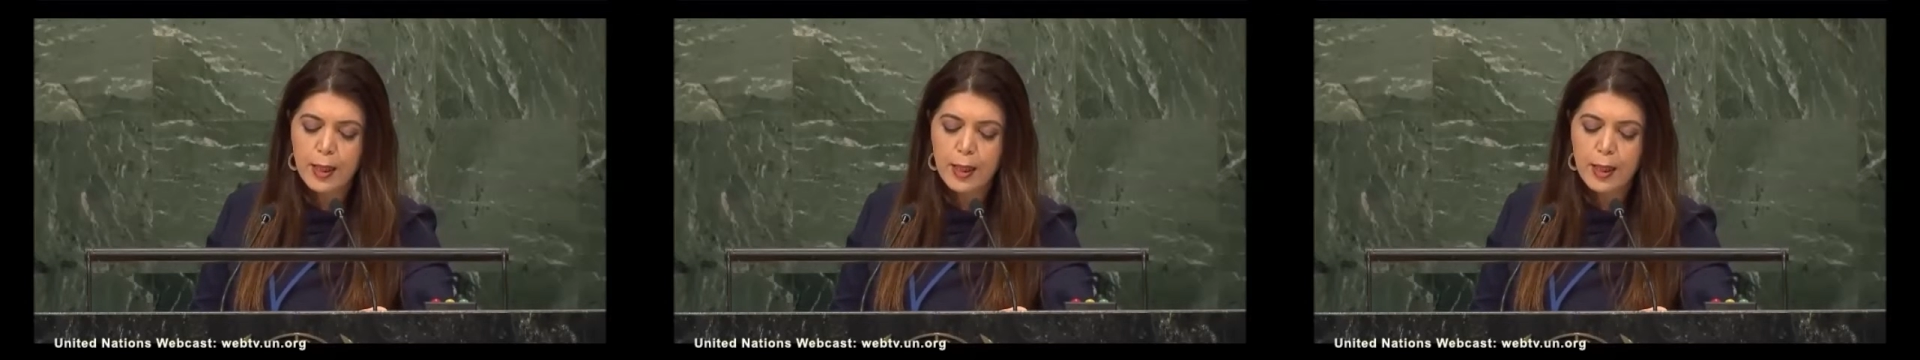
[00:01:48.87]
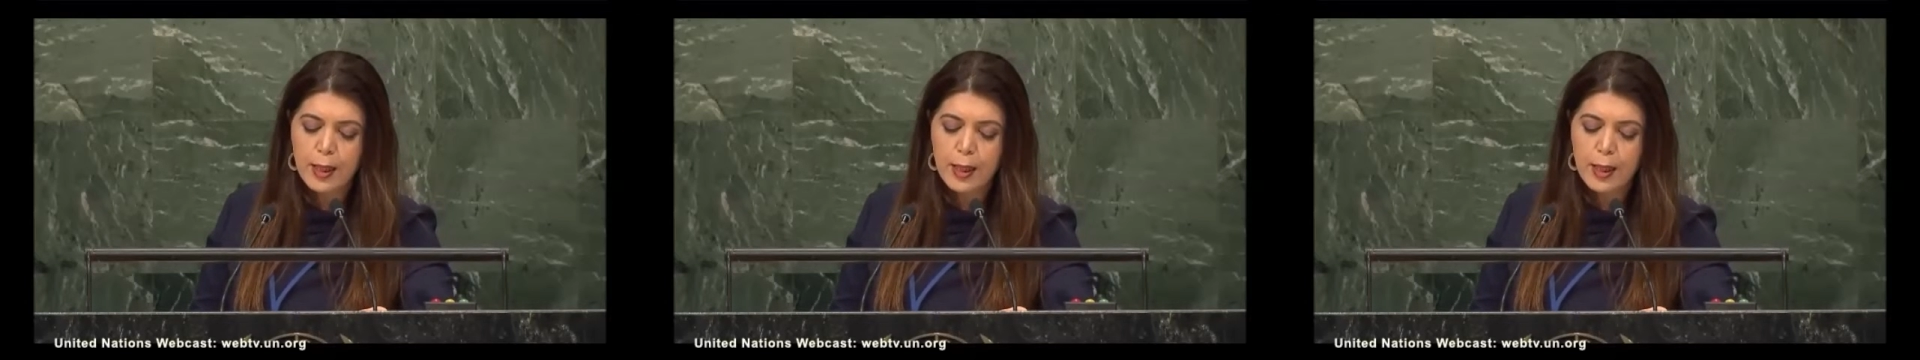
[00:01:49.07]

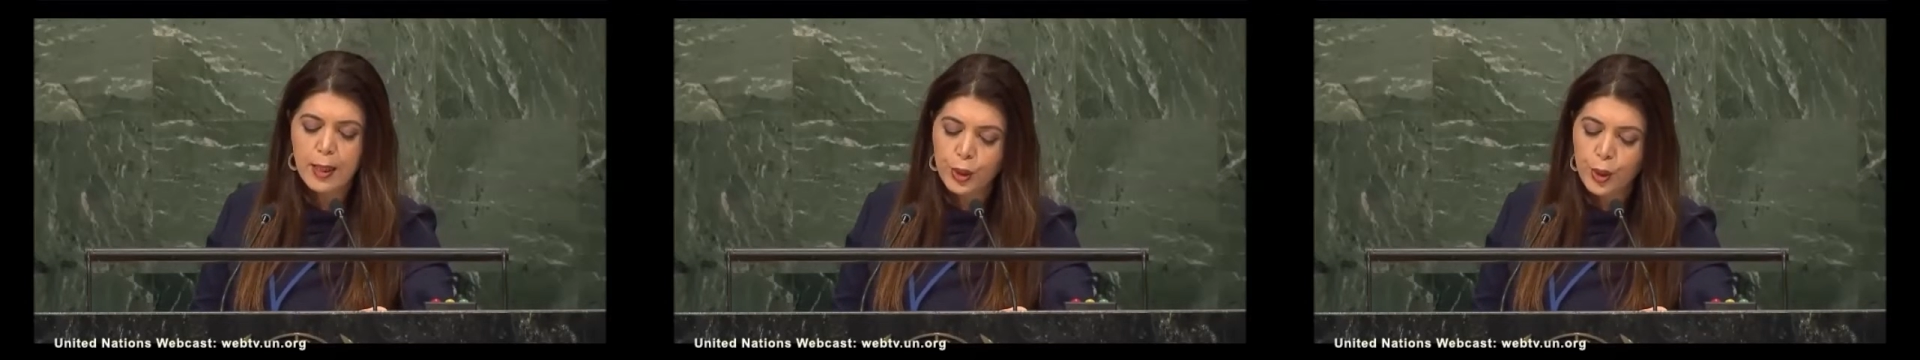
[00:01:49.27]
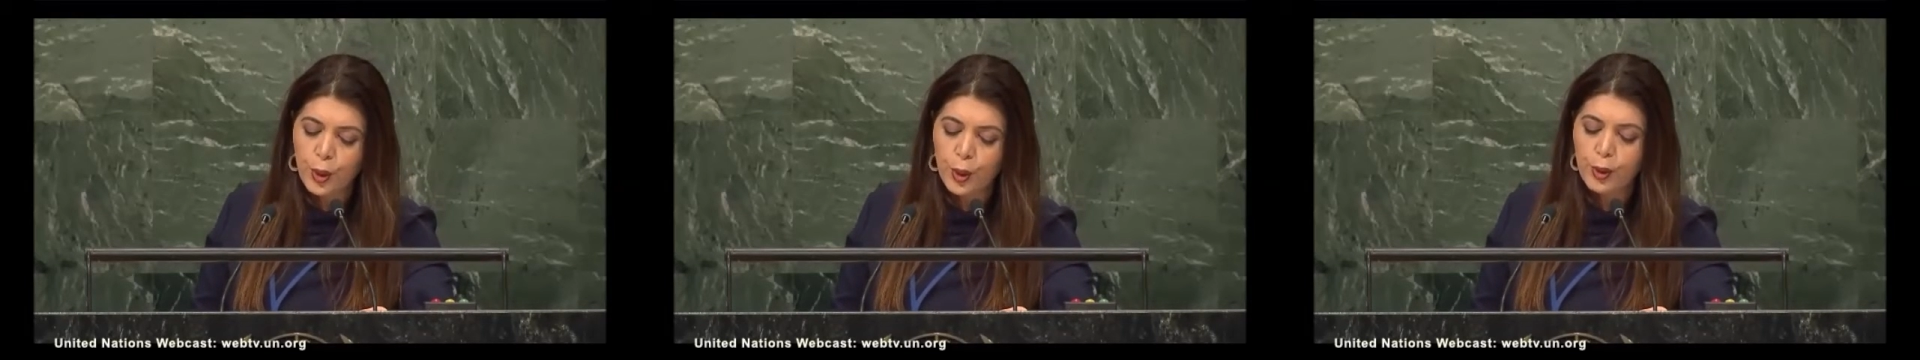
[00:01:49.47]
that
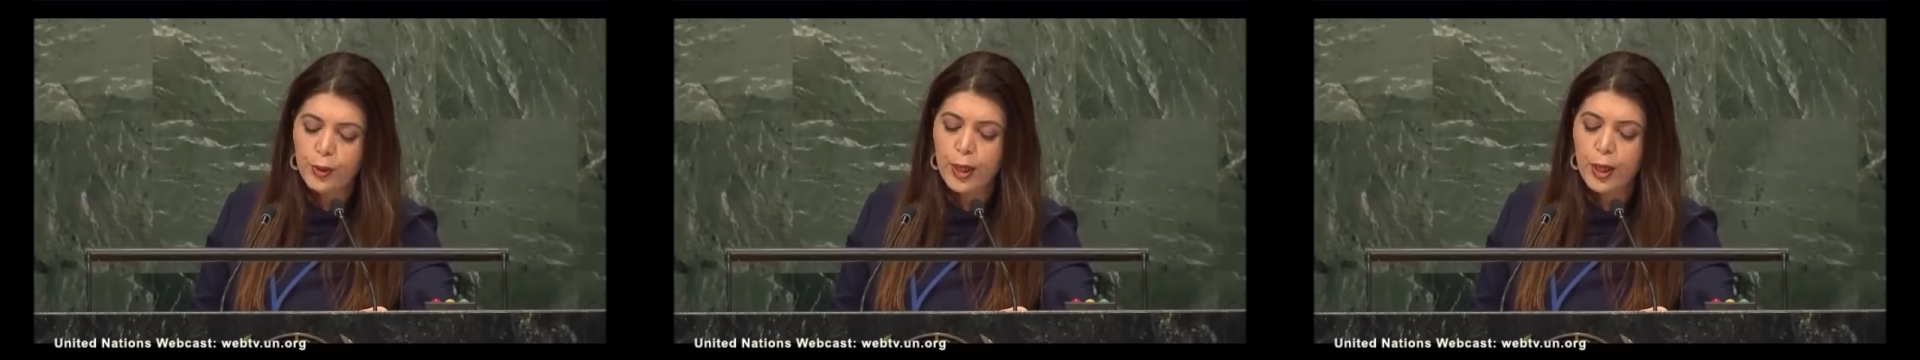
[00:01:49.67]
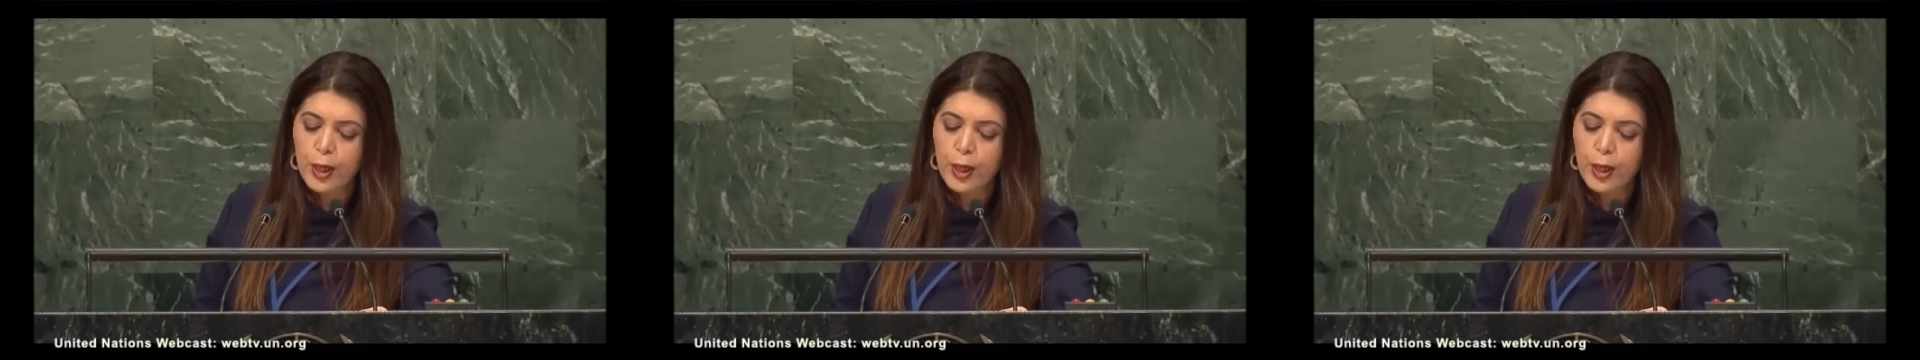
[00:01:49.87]
shock
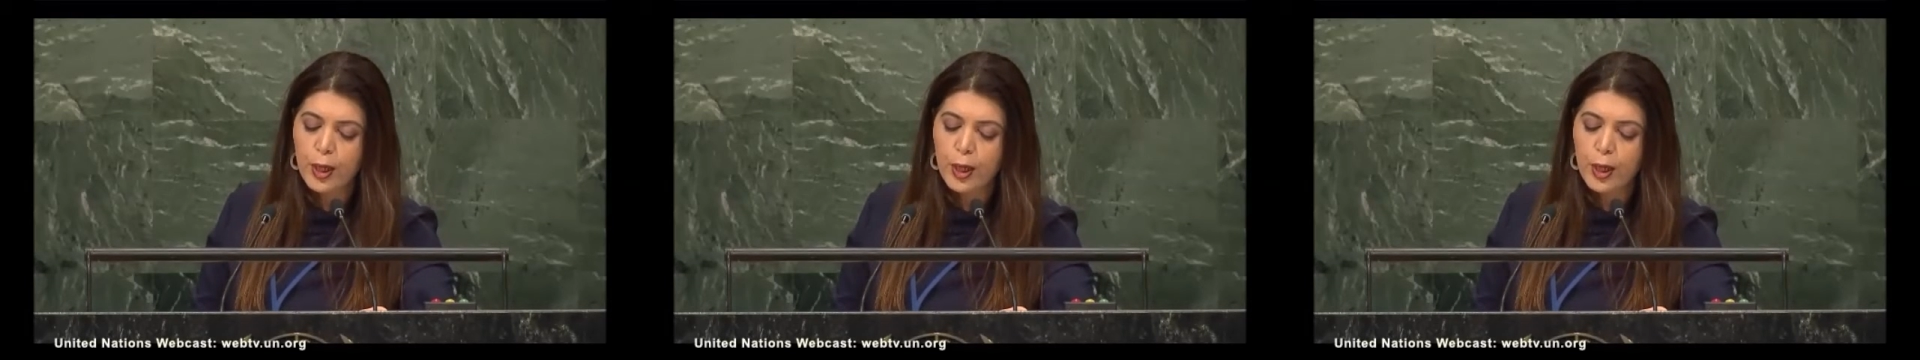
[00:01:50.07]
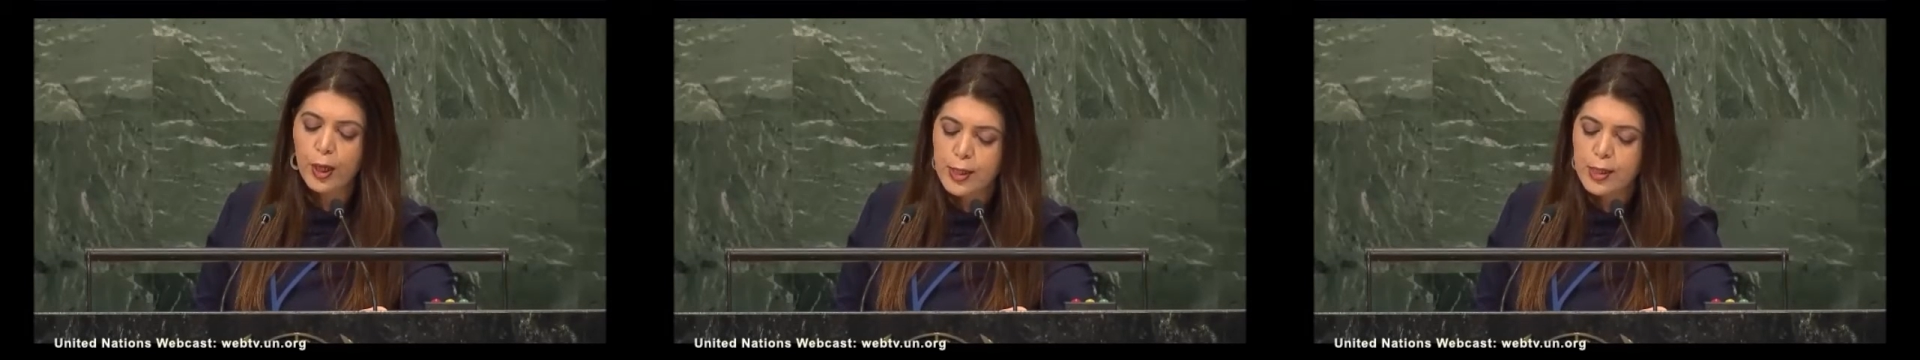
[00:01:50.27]
the
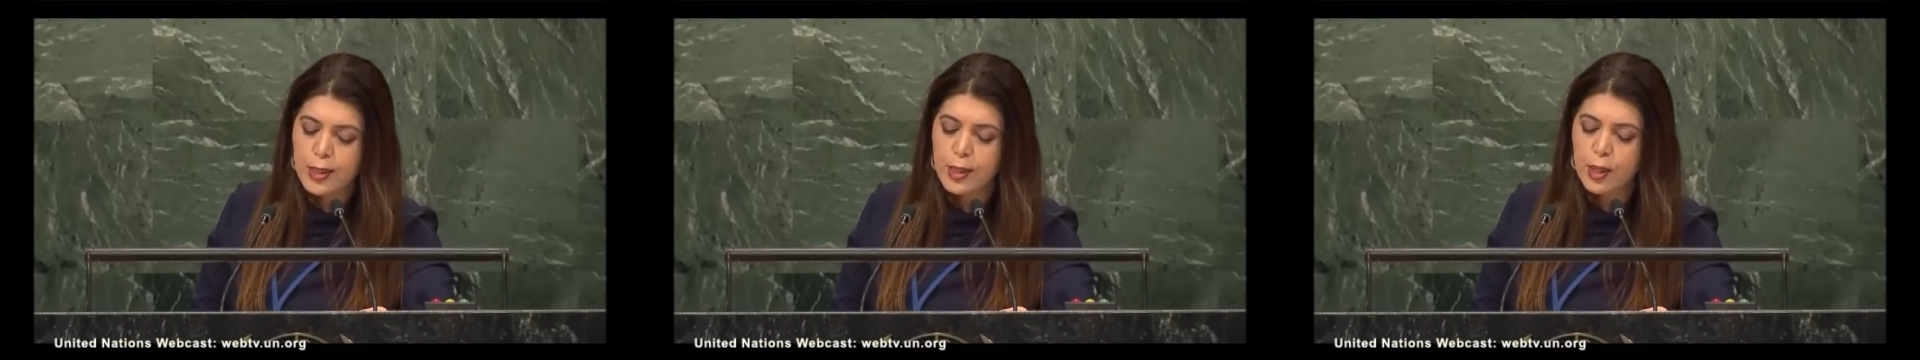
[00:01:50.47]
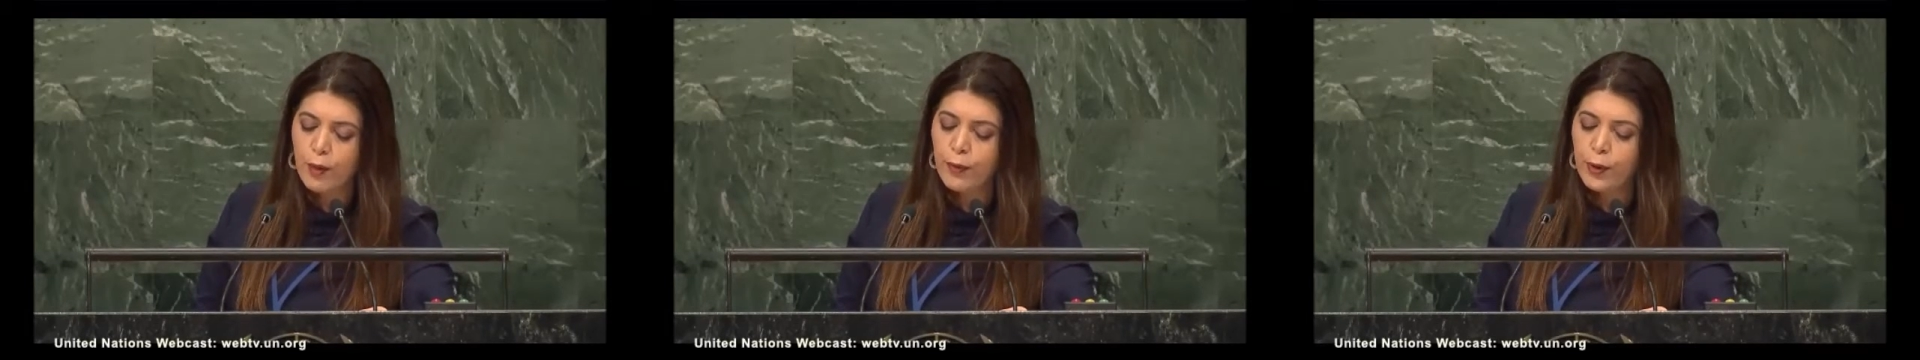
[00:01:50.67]
conscience
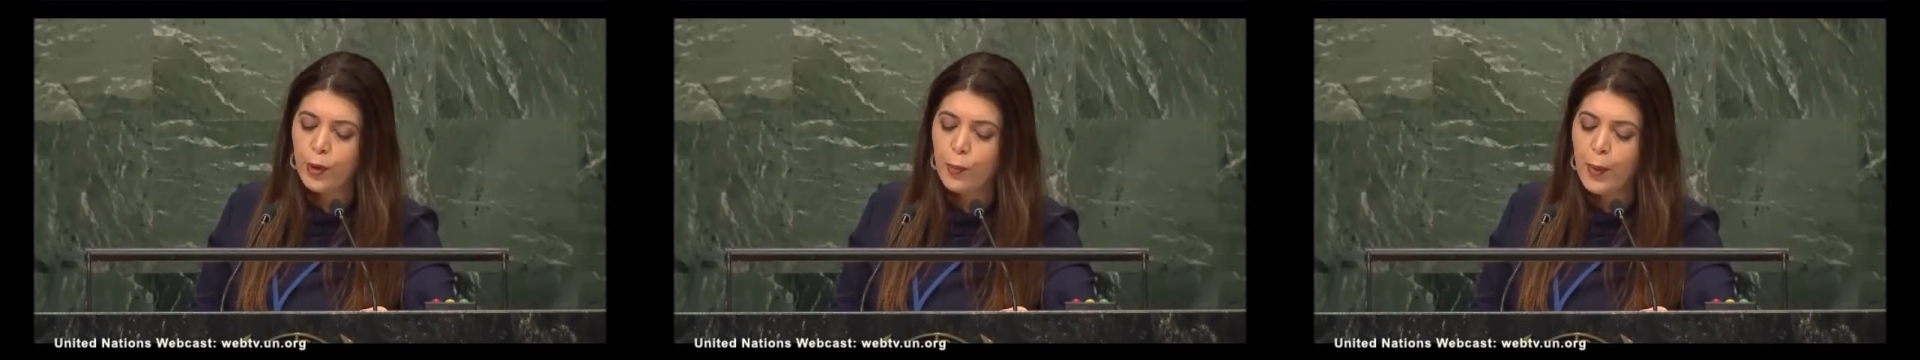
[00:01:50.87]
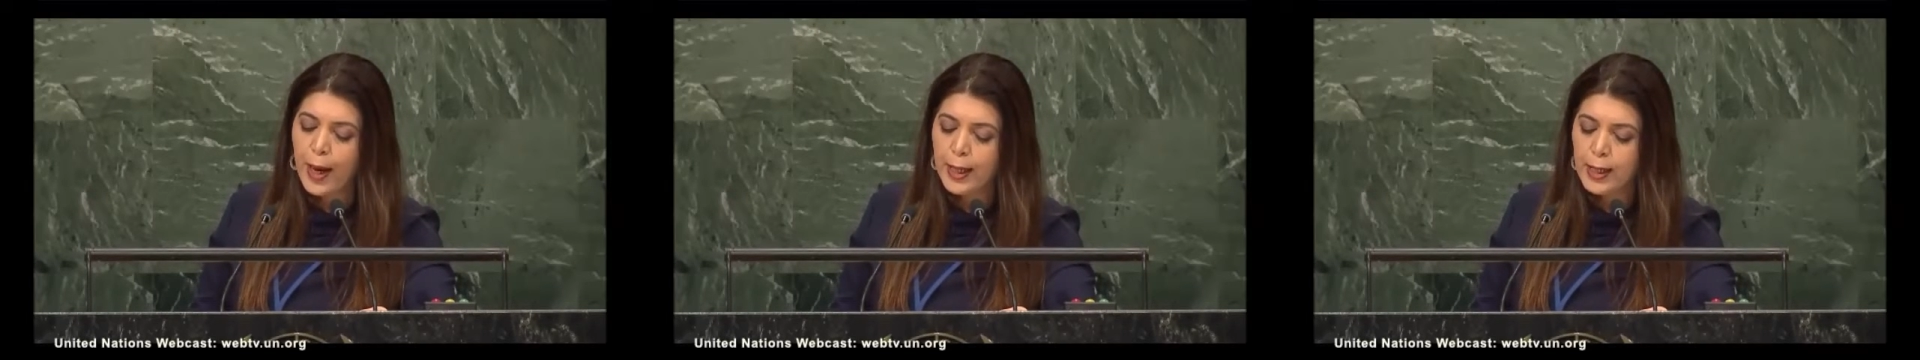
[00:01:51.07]
of
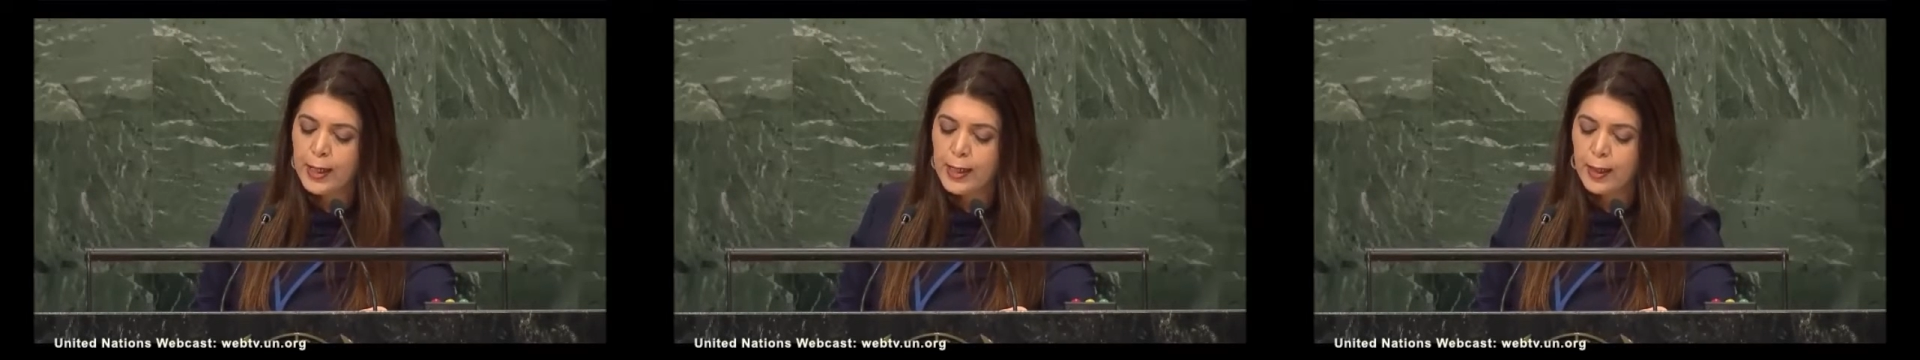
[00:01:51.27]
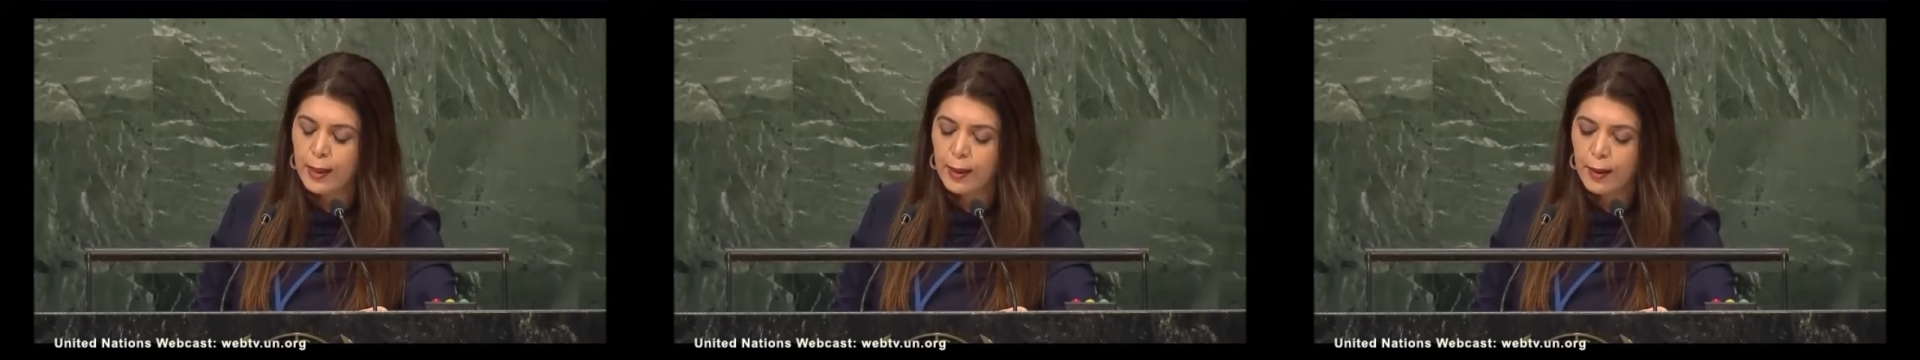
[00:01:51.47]

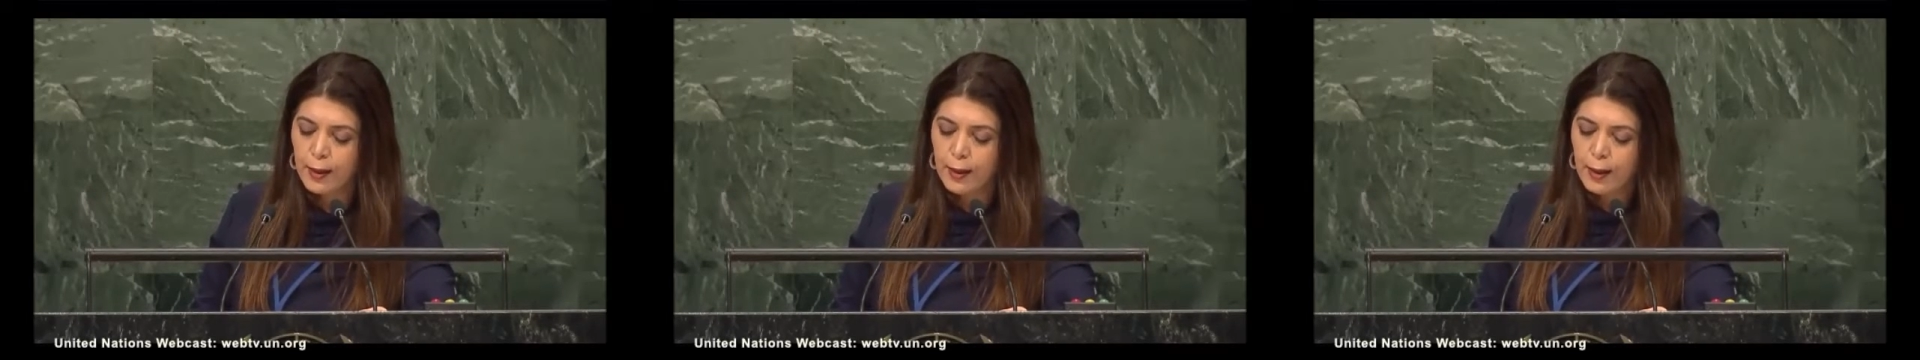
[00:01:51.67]
humanity,